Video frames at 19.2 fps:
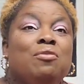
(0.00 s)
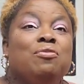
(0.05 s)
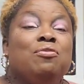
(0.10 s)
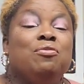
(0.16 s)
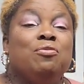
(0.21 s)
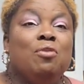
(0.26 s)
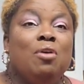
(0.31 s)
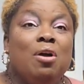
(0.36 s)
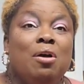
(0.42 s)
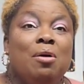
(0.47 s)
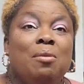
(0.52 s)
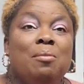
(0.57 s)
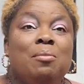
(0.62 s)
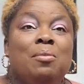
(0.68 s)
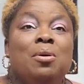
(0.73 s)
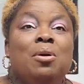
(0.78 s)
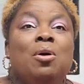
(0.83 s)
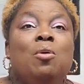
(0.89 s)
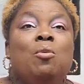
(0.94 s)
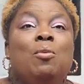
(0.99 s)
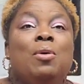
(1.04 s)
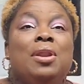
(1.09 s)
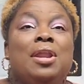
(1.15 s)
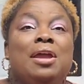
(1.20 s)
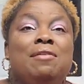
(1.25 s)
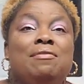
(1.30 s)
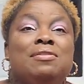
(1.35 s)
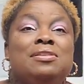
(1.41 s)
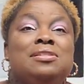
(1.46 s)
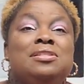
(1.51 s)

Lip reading: from whatever